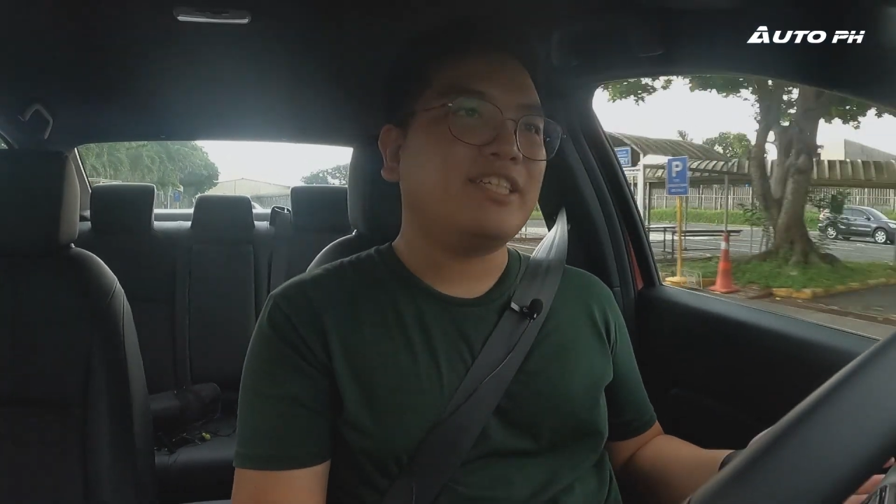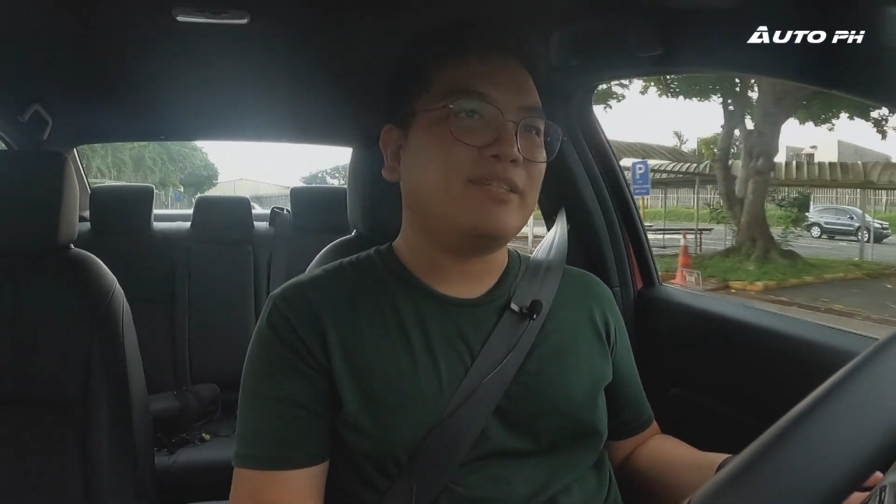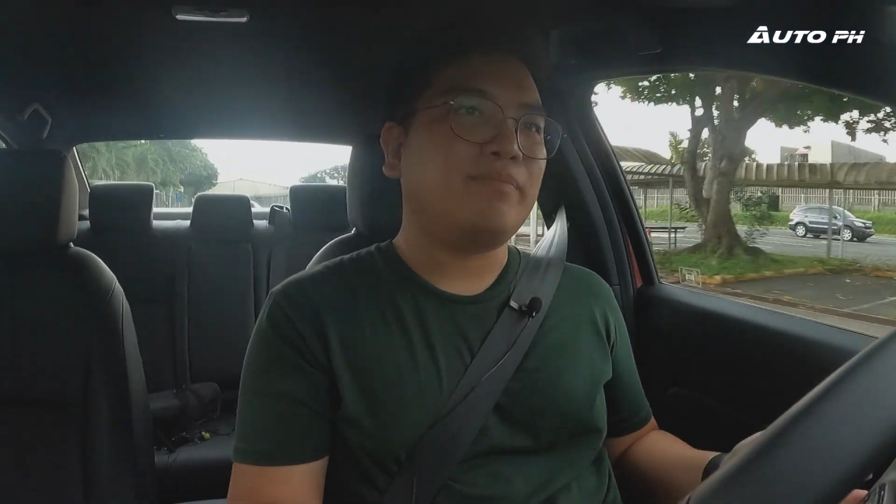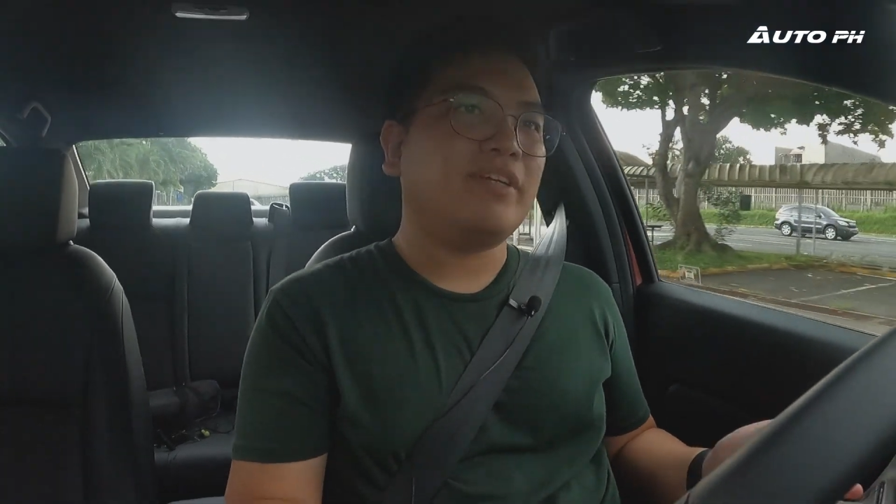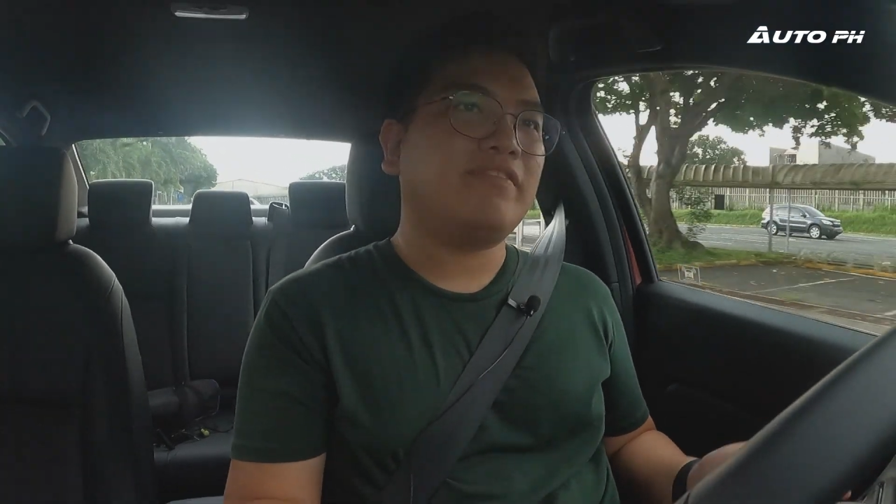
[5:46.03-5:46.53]

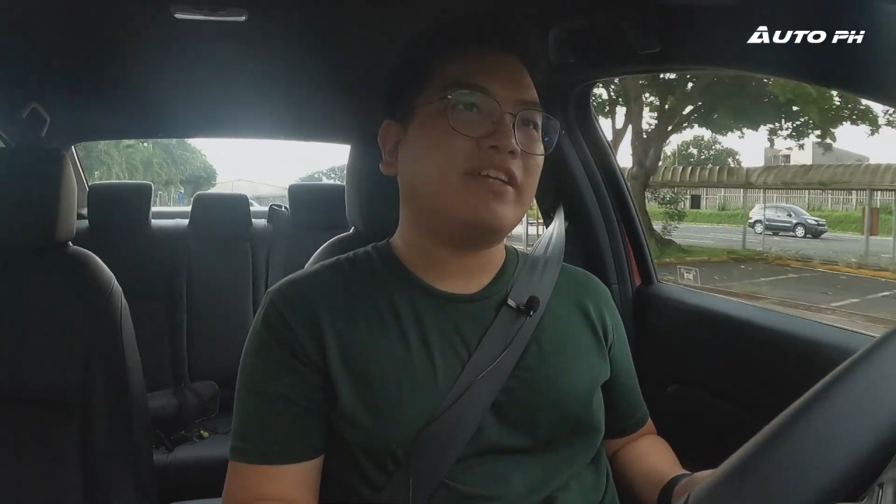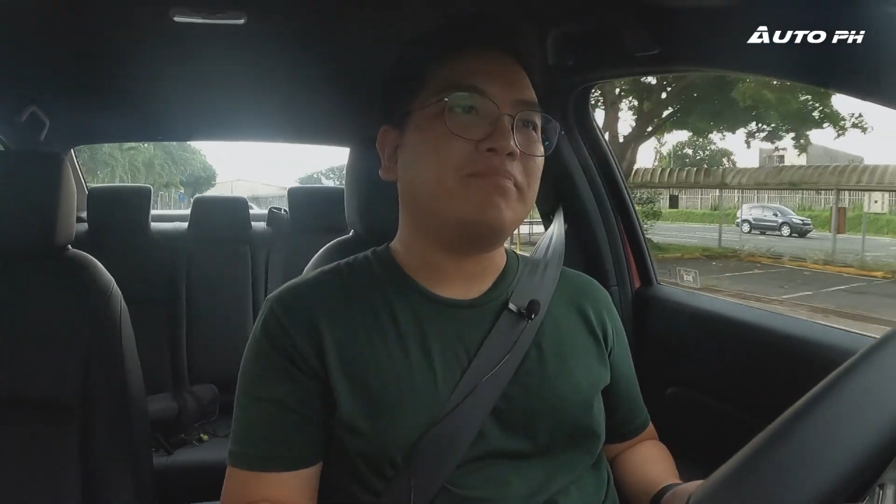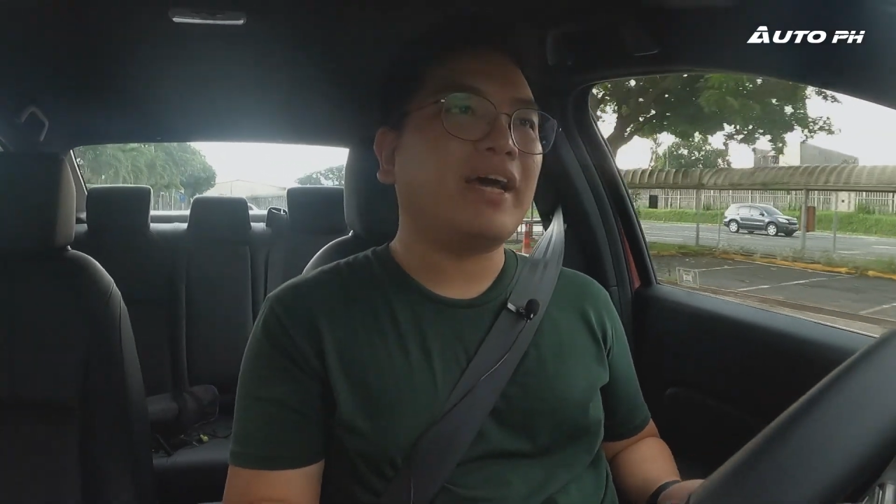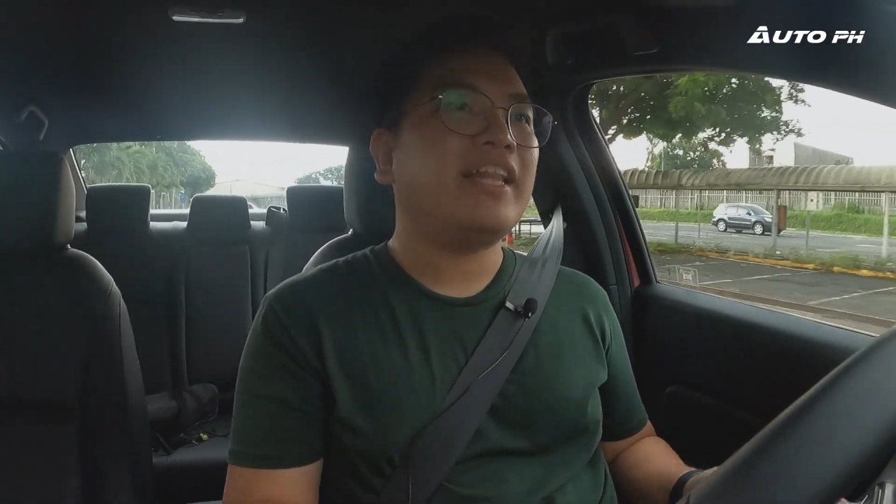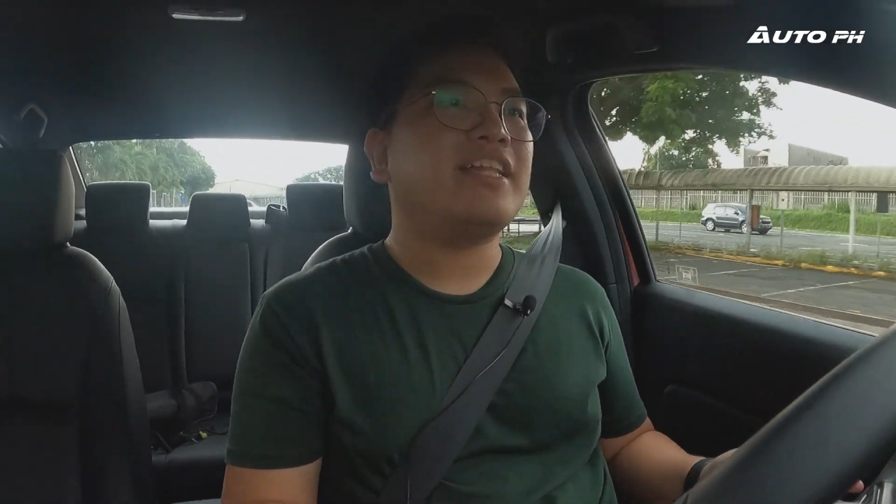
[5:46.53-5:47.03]
Just a
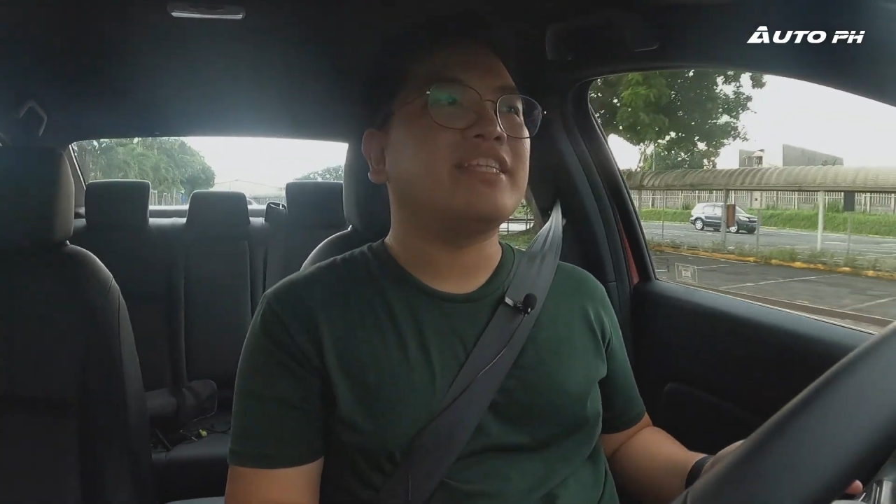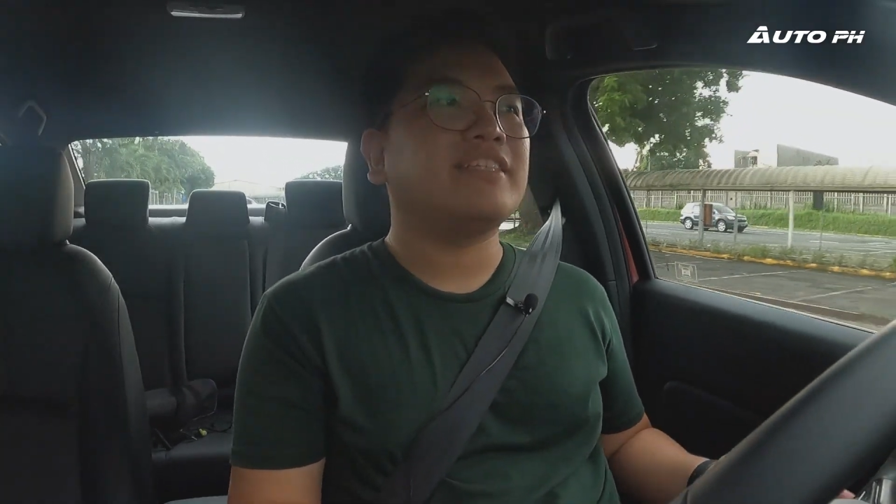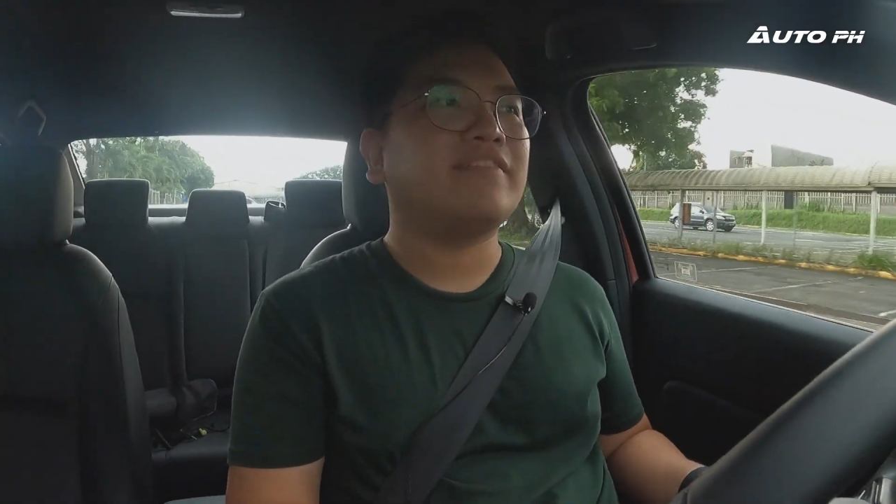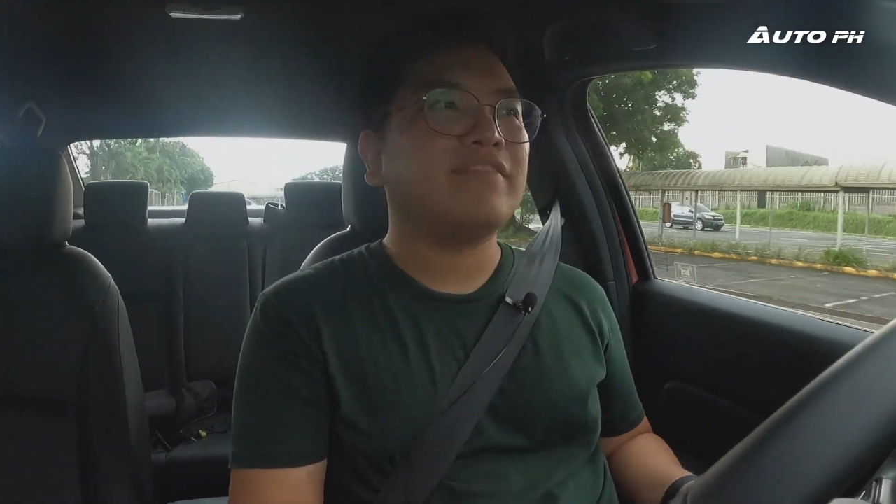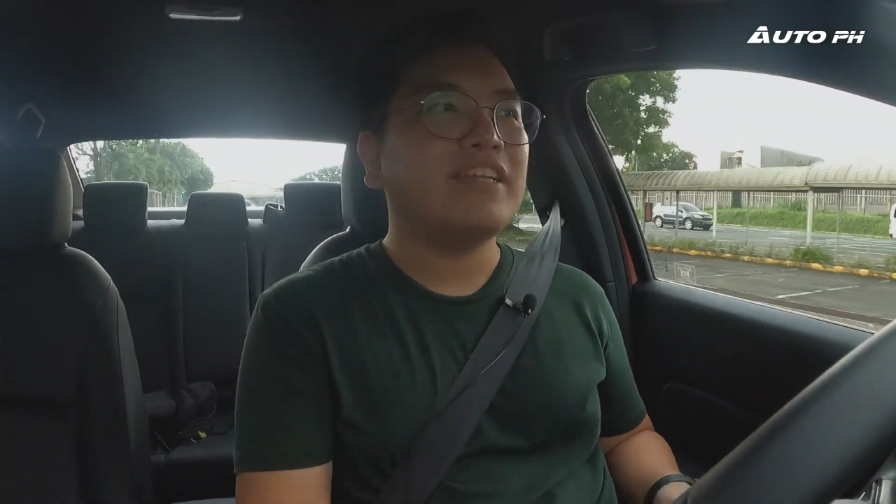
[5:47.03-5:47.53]
perfect
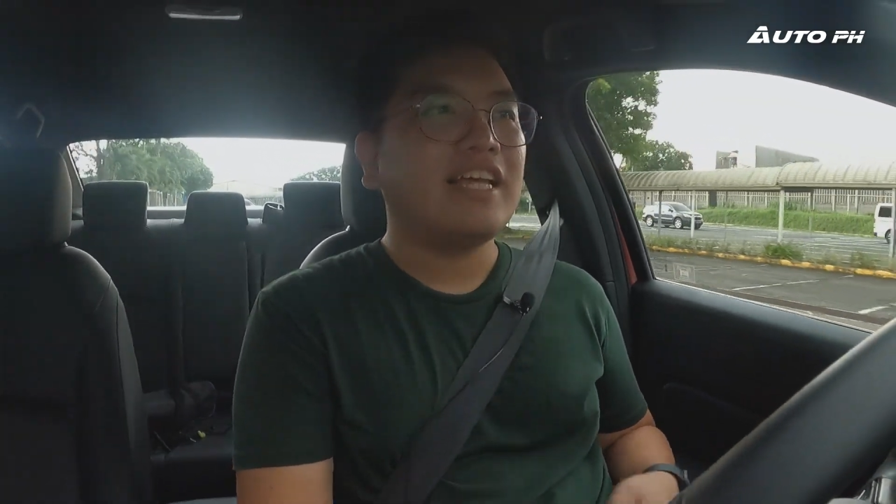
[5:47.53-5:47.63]
balance of